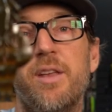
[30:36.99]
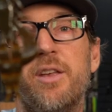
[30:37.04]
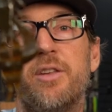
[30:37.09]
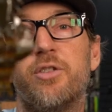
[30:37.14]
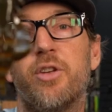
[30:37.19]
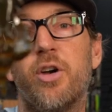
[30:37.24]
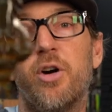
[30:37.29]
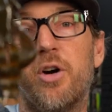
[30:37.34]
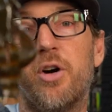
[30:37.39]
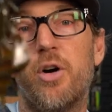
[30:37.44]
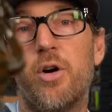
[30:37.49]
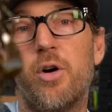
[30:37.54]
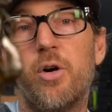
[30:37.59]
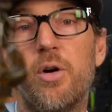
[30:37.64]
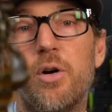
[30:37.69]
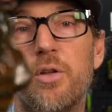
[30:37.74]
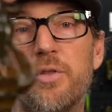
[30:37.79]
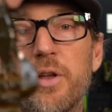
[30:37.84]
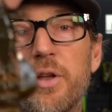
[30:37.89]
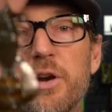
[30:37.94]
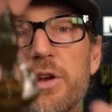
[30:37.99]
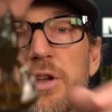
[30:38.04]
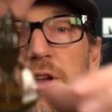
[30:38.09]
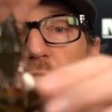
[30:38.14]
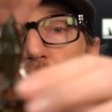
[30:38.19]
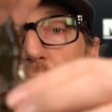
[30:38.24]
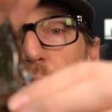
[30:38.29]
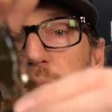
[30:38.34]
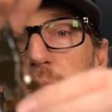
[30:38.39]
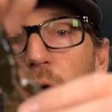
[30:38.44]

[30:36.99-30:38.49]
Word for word: So there you go.